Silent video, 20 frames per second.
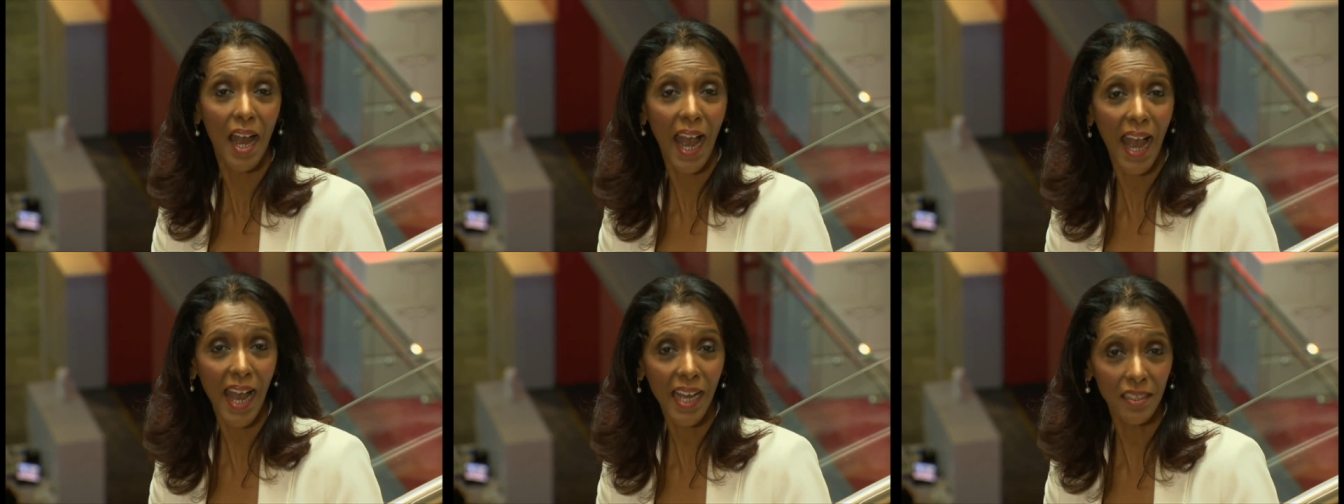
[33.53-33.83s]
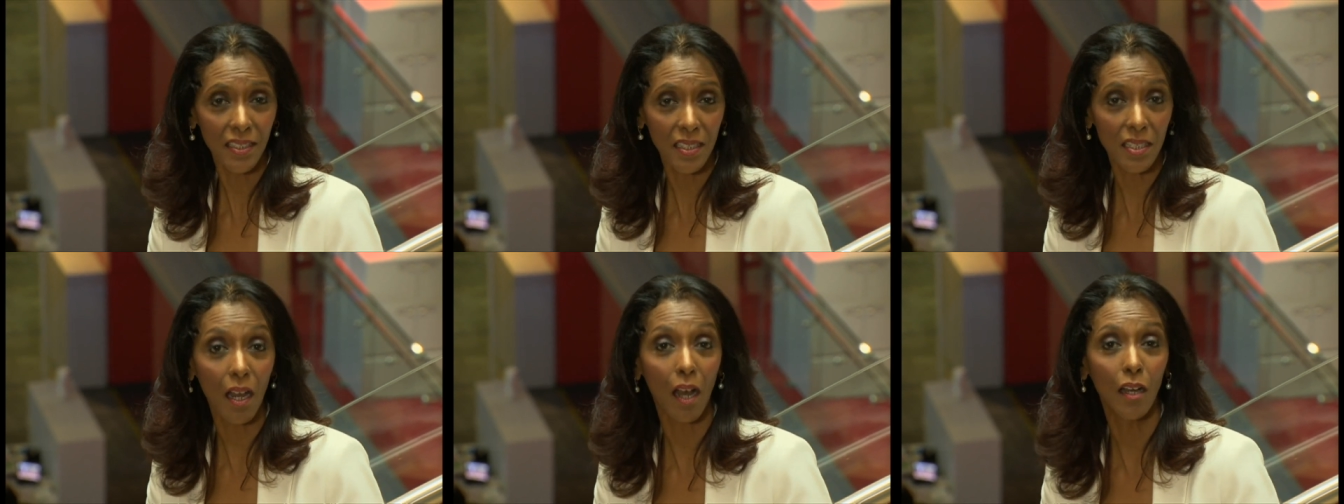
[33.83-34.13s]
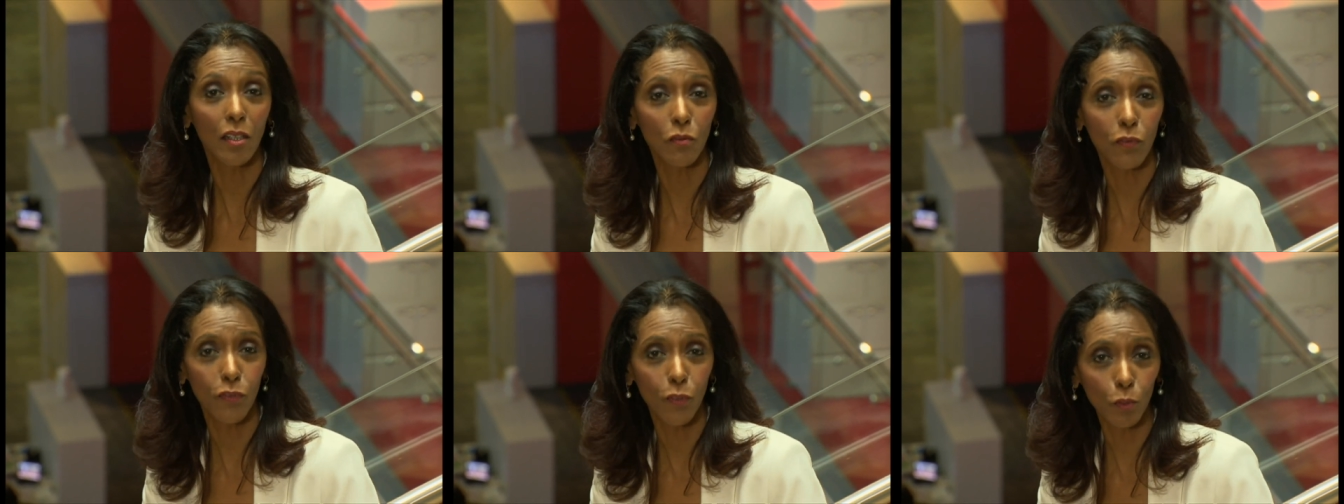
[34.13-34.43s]
and
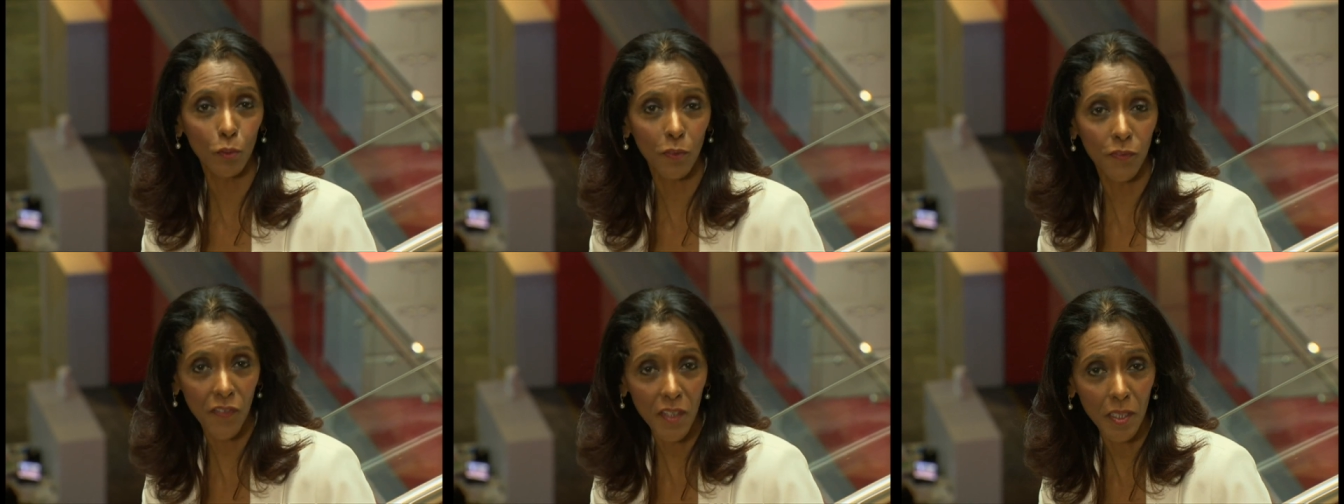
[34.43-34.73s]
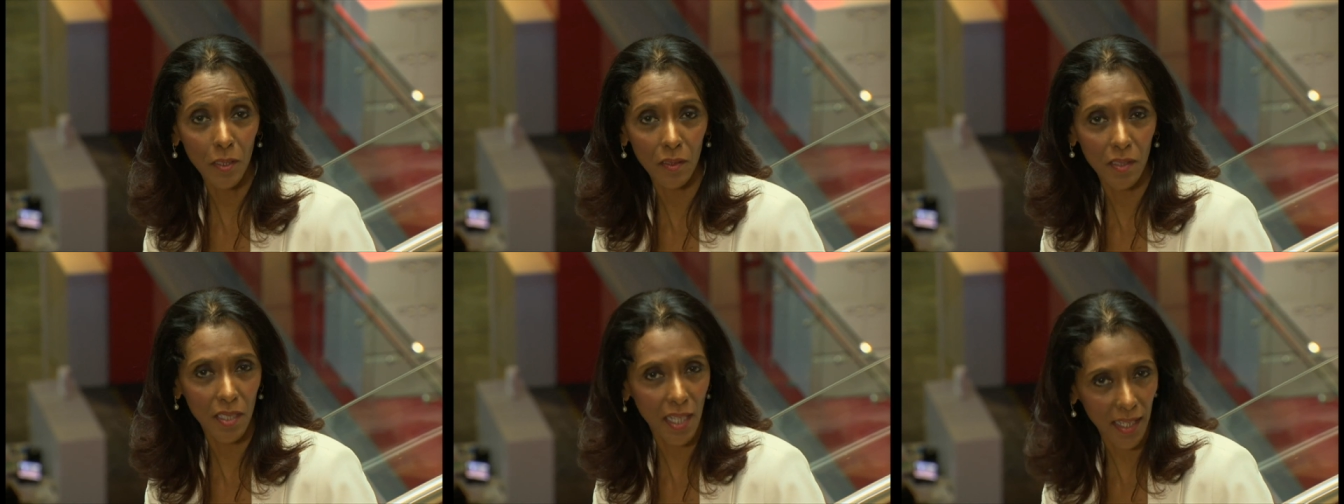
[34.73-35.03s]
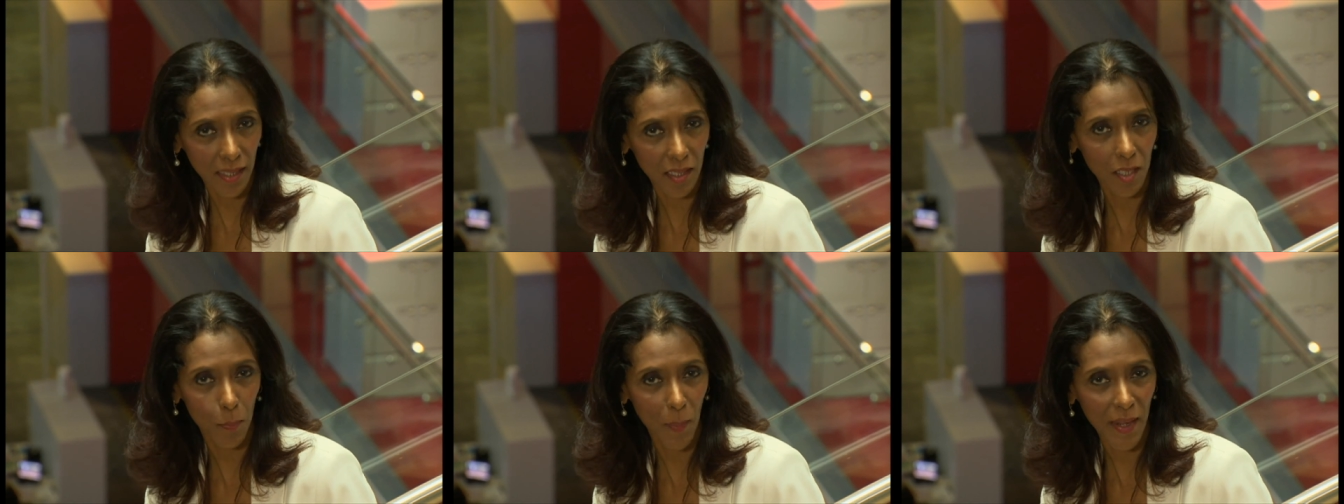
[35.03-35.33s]
unfulfilled
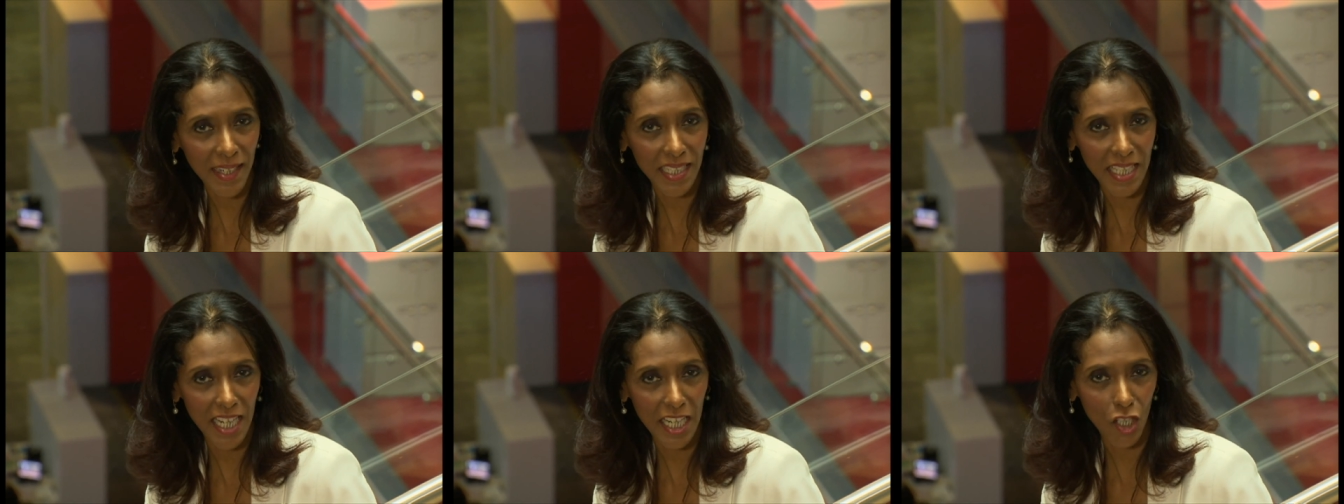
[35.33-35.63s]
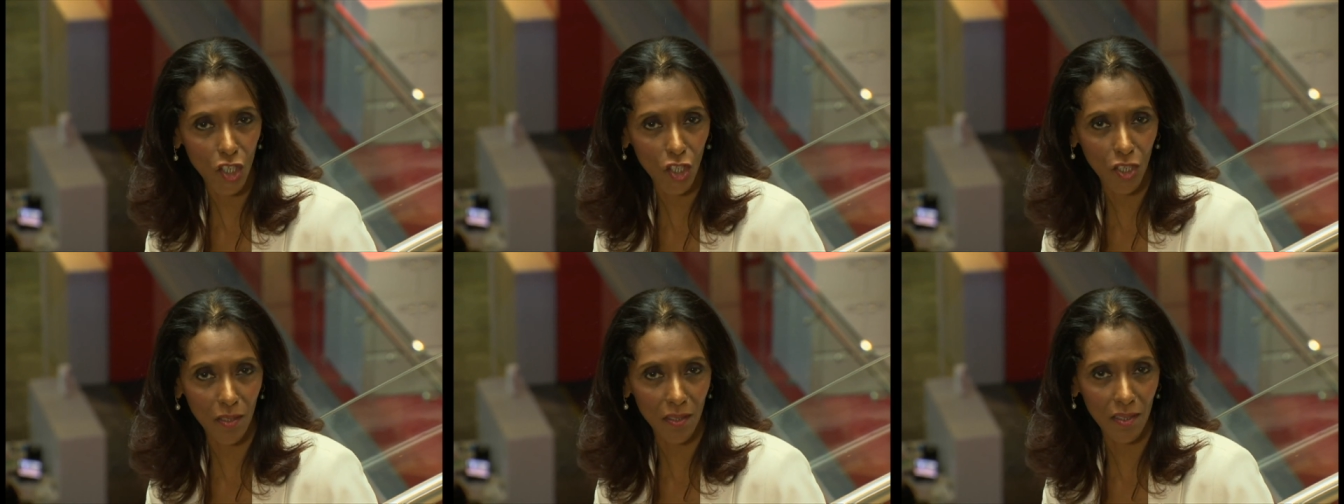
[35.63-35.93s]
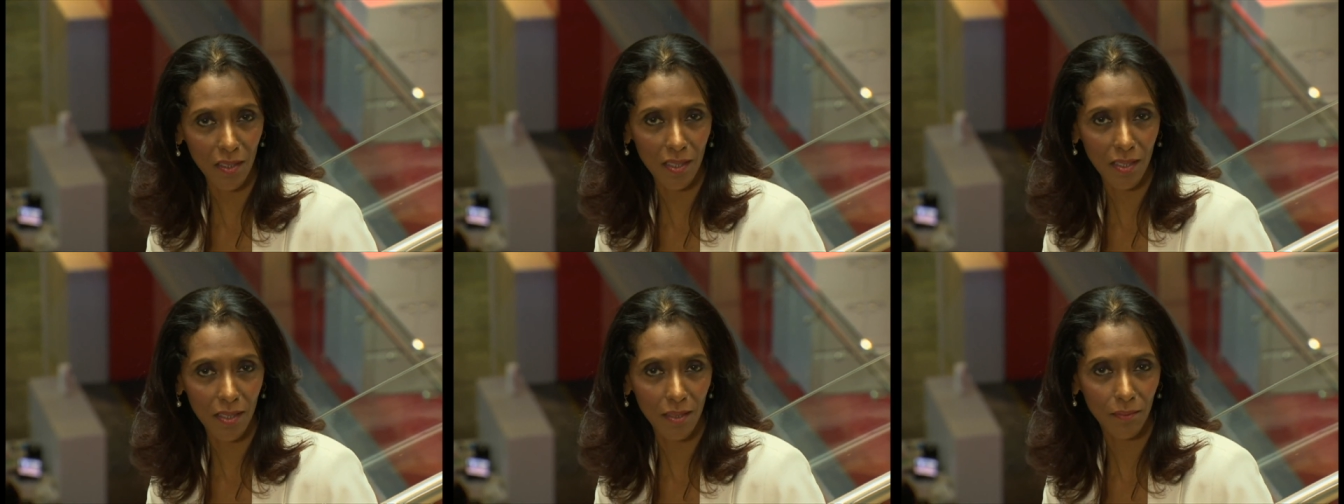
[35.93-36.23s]

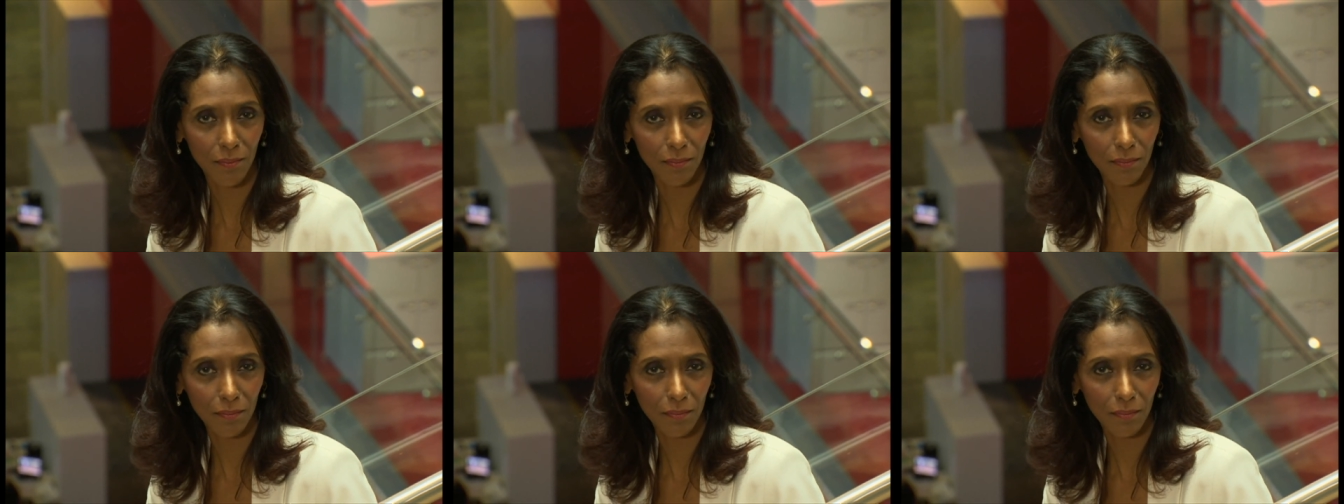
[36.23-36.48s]
expectations?